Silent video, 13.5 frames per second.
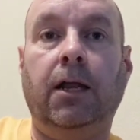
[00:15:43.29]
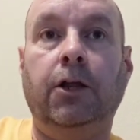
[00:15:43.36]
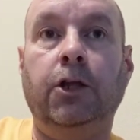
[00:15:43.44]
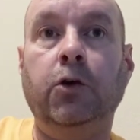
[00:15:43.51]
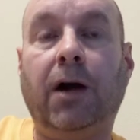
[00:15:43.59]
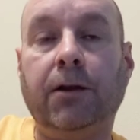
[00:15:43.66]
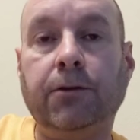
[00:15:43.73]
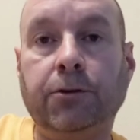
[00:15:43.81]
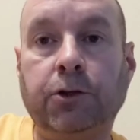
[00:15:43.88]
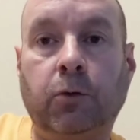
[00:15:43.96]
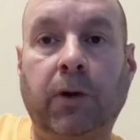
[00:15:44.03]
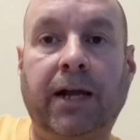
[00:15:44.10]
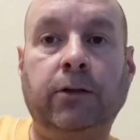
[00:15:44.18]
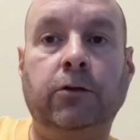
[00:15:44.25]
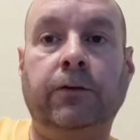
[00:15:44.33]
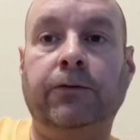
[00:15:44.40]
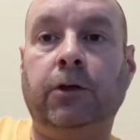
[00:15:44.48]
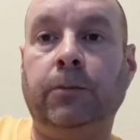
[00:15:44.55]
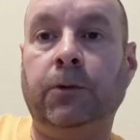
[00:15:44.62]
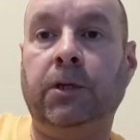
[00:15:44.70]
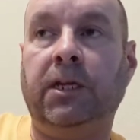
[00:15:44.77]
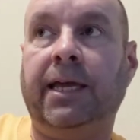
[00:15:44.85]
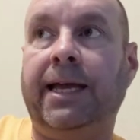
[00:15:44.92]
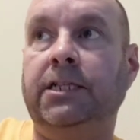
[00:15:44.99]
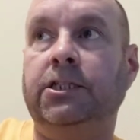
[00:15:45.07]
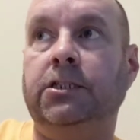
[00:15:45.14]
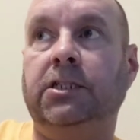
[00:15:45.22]
You are the director of
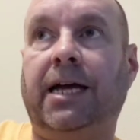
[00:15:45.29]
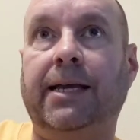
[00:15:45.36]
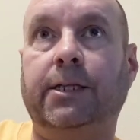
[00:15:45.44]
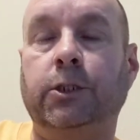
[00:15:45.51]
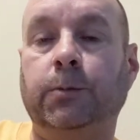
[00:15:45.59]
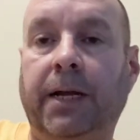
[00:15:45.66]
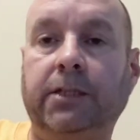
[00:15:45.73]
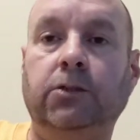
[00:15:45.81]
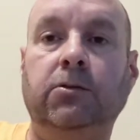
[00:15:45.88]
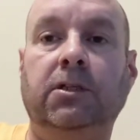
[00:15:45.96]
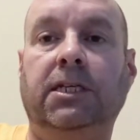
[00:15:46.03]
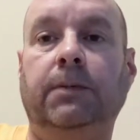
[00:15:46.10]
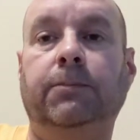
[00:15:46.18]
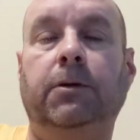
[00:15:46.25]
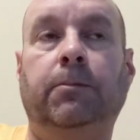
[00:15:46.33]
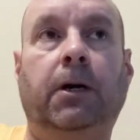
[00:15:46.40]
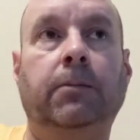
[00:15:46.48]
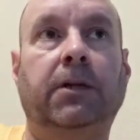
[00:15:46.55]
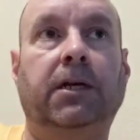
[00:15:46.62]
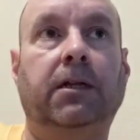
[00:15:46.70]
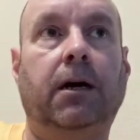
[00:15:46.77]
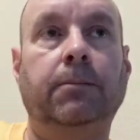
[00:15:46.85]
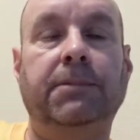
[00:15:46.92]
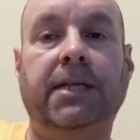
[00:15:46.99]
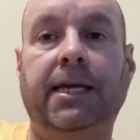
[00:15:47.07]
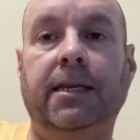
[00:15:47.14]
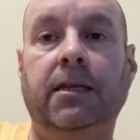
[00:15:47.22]
communications. I expect you to keep the public
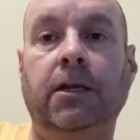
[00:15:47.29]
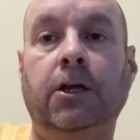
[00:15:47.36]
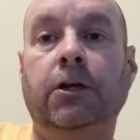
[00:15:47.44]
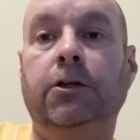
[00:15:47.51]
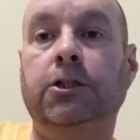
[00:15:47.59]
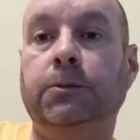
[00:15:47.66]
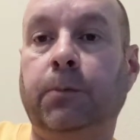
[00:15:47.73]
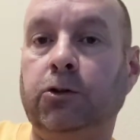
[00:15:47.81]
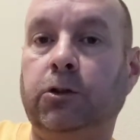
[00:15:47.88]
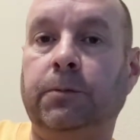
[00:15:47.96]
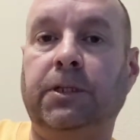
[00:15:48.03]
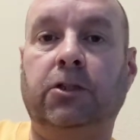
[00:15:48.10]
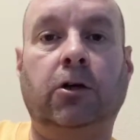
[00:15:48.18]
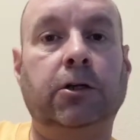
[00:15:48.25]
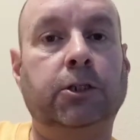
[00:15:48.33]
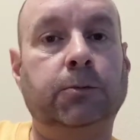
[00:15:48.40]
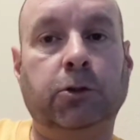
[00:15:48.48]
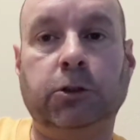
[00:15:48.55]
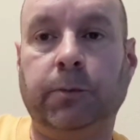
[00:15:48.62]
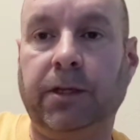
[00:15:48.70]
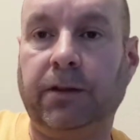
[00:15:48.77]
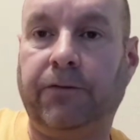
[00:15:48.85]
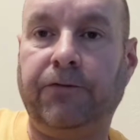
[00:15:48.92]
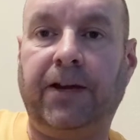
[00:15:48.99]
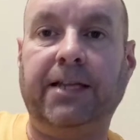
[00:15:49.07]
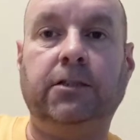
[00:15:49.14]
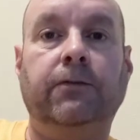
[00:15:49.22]
updated. You're supposed to be taught. You're supposed to be the
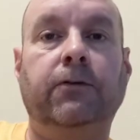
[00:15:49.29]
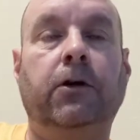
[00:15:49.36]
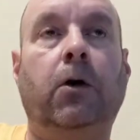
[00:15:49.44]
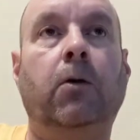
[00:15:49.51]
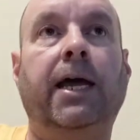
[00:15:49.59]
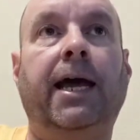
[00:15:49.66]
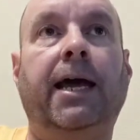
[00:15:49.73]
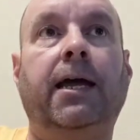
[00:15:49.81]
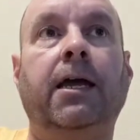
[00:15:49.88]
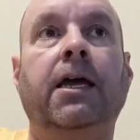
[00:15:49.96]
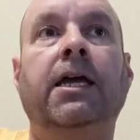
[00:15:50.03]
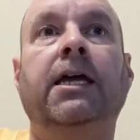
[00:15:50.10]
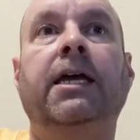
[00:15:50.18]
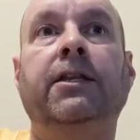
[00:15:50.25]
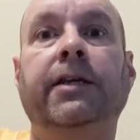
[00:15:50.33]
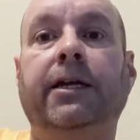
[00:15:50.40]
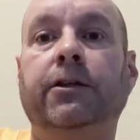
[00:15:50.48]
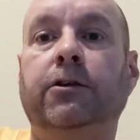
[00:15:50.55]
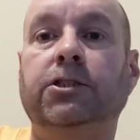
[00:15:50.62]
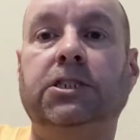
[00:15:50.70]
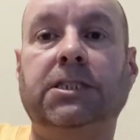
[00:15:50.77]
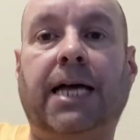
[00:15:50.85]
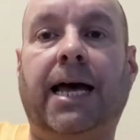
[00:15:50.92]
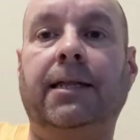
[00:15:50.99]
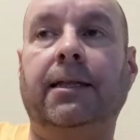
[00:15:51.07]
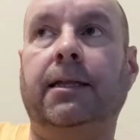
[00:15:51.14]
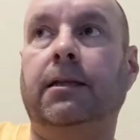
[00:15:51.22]
face of Kodak, and yet you're
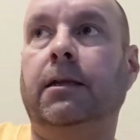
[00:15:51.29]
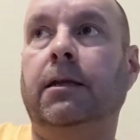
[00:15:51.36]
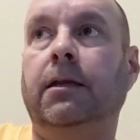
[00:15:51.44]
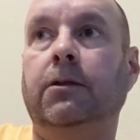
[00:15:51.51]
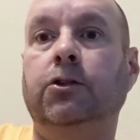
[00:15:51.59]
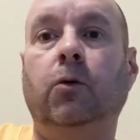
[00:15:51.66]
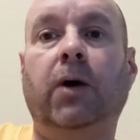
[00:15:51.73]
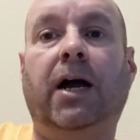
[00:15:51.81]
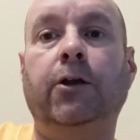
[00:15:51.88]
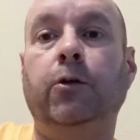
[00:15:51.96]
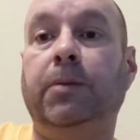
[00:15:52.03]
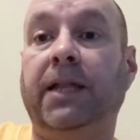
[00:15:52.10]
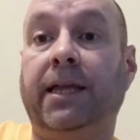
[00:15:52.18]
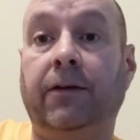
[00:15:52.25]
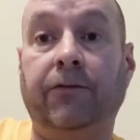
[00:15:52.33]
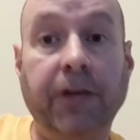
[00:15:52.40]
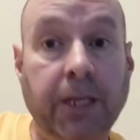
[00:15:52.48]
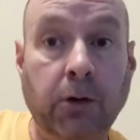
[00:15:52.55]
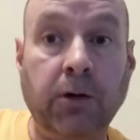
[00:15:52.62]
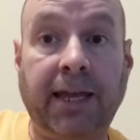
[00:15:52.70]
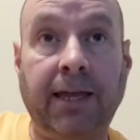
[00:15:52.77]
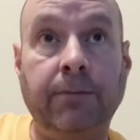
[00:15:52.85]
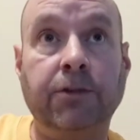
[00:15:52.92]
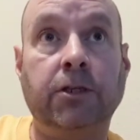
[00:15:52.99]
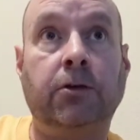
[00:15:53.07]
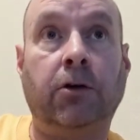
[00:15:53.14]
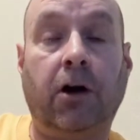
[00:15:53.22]
silent. So are you playing video
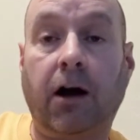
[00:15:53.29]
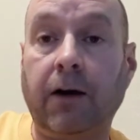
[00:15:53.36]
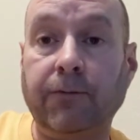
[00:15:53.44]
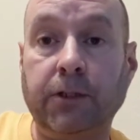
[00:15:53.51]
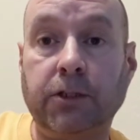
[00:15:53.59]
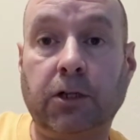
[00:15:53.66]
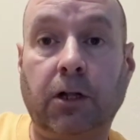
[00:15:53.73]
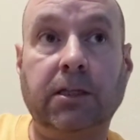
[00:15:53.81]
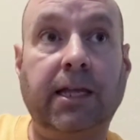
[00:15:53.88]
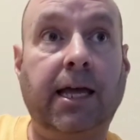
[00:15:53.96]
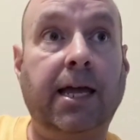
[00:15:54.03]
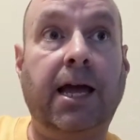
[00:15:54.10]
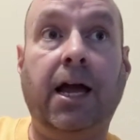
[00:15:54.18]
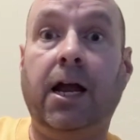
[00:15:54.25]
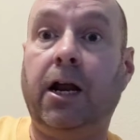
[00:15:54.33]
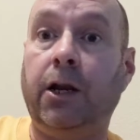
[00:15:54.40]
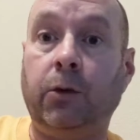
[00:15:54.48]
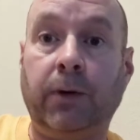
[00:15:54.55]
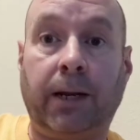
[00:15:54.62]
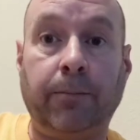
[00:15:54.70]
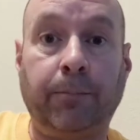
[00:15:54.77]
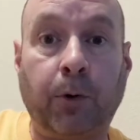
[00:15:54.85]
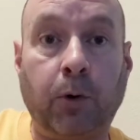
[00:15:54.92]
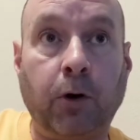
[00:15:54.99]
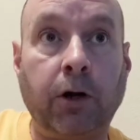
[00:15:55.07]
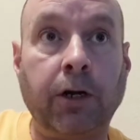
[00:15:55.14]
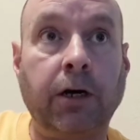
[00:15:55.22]
games in your office all day? Are you on
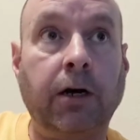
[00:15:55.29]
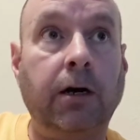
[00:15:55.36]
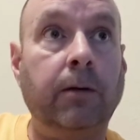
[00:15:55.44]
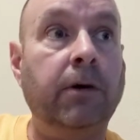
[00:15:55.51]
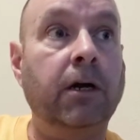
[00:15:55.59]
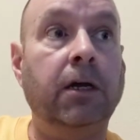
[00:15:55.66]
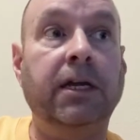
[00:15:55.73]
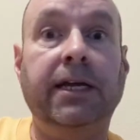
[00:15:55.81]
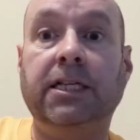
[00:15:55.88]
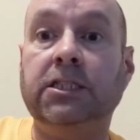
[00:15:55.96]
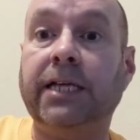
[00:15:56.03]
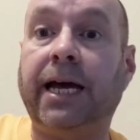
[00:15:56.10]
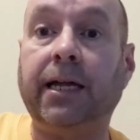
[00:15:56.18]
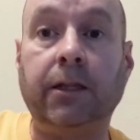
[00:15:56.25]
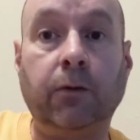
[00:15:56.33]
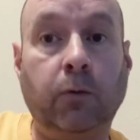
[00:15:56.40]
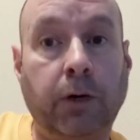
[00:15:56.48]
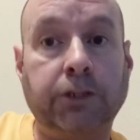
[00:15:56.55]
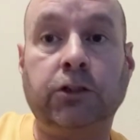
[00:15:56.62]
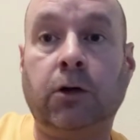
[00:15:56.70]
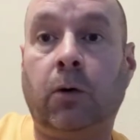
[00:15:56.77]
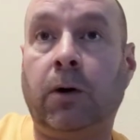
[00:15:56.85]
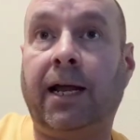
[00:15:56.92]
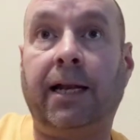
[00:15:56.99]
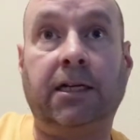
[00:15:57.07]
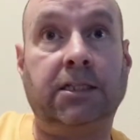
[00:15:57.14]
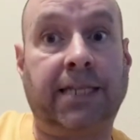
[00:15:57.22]
Pornhub? Exactly what's
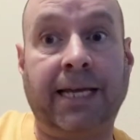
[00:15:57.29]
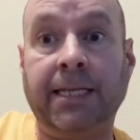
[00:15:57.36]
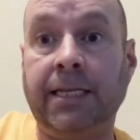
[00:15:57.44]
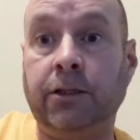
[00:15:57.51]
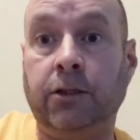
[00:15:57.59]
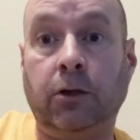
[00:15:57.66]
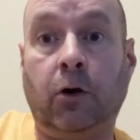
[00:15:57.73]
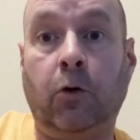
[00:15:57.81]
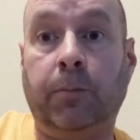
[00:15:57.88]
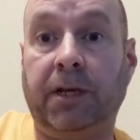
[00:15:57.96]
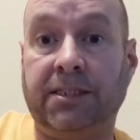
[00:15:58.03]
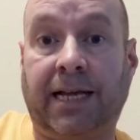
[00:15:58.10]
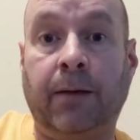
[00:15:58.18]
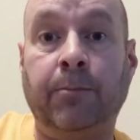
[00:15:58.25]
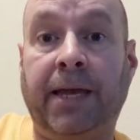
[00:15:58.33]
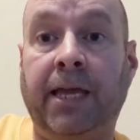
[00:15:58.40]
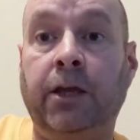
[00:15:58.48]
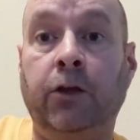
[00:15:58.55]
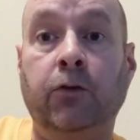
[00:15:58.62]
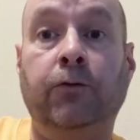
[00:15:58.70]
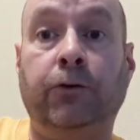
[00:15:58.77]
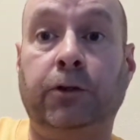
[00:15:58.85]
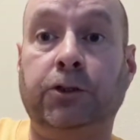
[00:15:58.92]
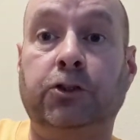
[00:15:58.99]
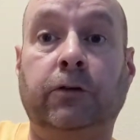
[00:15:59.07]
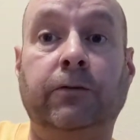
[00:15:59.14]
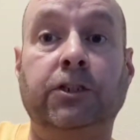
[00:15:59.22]
going on? Because I need to know, because I'm paying you for a
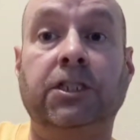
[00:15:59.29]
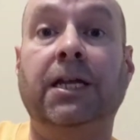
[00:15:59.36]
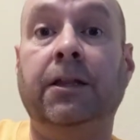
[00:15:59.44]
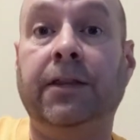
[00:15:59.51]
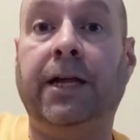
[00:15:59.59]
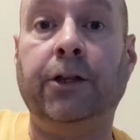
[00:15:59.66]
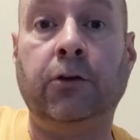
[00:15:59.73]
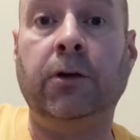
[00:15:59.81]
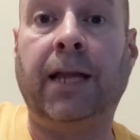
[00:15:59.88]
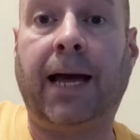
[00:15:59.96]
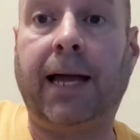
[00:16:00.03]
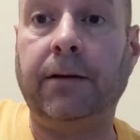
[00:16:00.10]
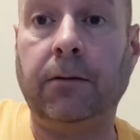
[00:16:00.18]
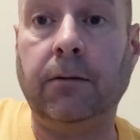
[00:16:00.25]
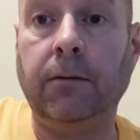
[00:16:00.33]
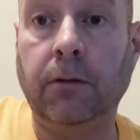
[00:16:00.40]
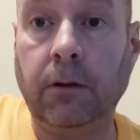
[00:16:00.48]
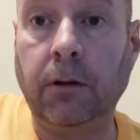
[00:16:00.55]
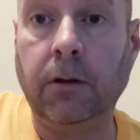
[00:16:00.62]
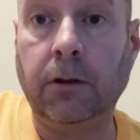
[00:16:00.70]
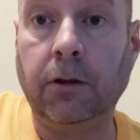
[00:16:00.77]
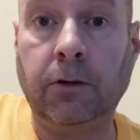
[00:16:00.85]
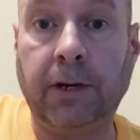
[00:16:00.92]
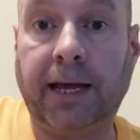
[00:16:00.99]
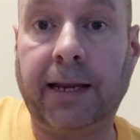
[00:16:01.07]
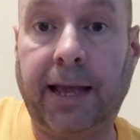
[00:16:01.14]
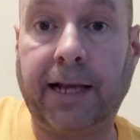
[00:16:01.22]
service that you're not
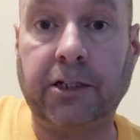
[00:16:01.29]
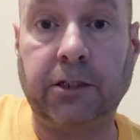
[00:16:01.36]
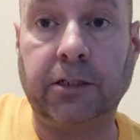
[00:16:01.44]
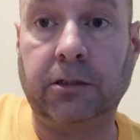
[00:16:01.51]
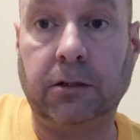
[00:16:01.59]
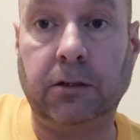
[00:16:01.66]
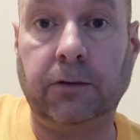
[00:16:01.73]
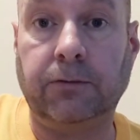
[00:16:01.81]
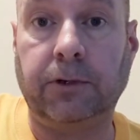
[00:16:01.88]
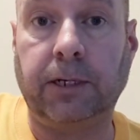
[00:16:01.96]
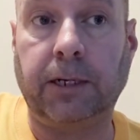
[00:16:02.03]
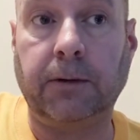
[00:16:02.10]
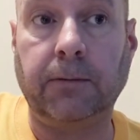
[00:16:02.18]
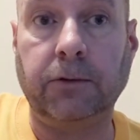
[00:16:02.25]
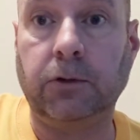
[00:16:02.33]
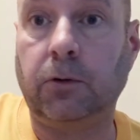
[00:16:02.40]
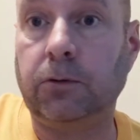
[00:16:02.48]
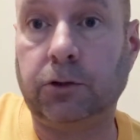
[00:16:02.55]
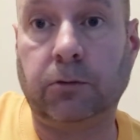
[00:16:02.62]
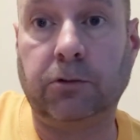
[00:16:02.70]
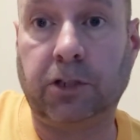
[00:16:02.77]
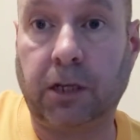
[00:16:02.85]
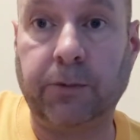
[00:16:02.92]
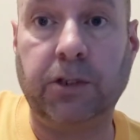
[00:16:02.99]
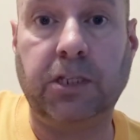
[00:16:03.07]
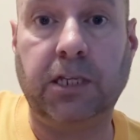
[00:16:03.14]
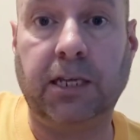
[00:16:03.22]
actually delivering. So
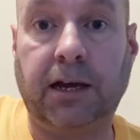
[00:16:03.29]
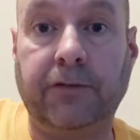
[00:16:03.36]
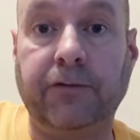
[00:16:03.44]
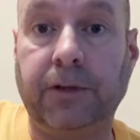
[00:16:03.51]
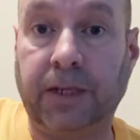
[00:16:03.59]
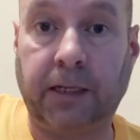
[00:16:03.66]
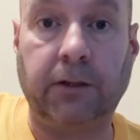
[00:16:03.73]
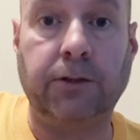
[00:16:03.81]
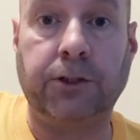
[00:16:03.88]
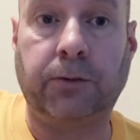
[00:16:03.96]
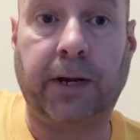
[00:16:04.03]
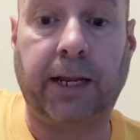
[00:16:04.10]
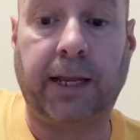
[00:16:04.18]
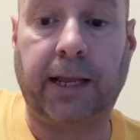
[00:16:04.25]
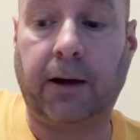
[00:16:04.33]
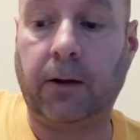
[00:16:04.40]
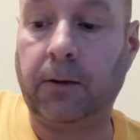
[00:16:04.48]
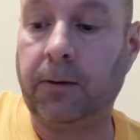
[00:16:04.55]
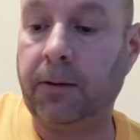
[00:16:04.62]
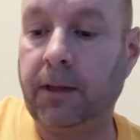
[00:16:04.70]
WTF, Nicholas Rangel.